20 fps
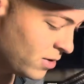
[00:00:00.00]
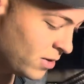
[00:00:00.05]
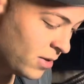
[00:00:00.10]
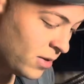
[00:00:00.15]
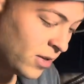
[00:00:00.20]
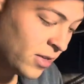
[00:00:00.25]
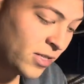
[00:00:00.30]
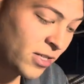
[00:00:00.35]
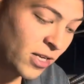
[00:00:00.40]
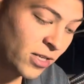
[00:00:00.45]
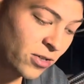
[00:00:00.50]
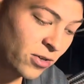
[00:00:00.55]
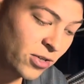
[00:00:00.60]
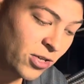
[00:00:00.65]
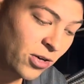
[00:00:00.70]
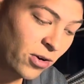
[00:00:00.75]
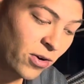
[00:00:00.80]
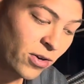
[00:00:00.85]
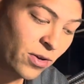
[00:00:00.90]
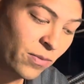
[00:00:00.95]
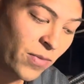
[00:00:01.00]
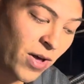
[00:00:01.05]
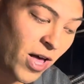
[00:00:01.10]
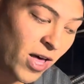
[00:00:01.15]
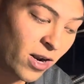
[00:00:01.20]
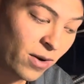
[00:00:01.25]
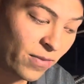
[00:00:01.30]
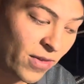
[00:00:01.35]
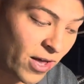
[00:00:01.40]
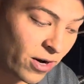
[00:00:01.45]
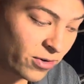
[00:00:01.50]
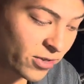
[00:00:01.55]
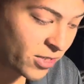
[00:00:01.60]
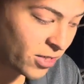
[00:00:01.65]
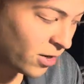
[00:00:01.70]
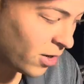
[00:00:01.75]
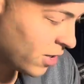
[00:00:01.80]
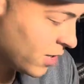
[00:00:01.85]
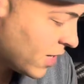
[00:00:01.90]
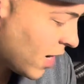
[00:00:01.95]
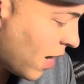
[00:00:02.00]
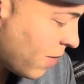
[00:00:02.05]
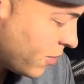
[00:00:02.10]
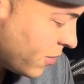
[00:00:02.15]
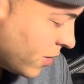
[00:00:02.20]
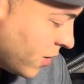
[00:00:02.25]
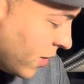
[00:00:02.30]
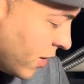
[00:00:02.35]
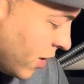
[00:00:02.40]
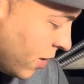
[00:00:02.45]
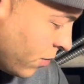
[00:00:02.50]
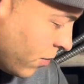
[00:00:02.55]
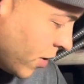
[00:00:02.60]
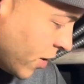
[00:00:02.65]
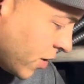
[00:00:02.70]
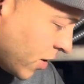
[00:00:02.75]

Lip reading: The sensor's here on the bottom. That'll sit on top of the lid when it's